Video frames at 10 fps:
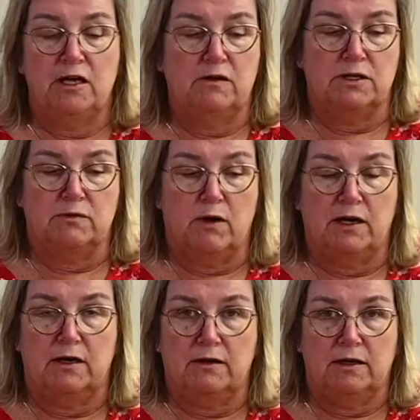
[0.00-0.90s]
you just want
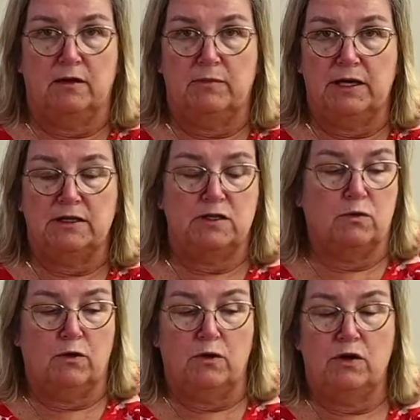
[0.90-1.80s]
little bits,
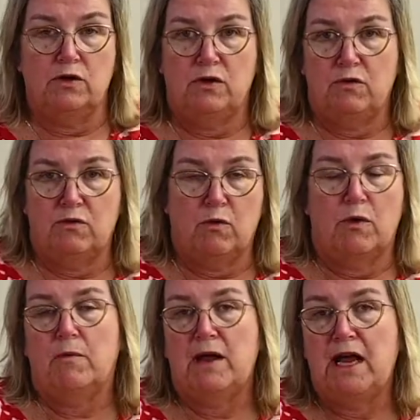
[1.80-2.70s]
or you don't
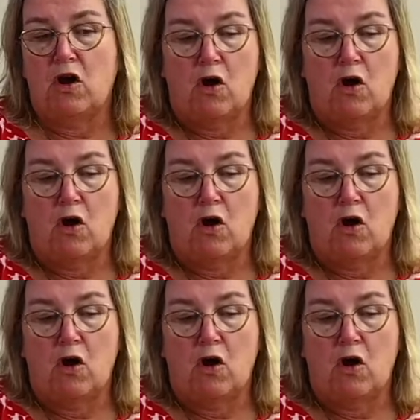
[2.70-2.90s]
want to make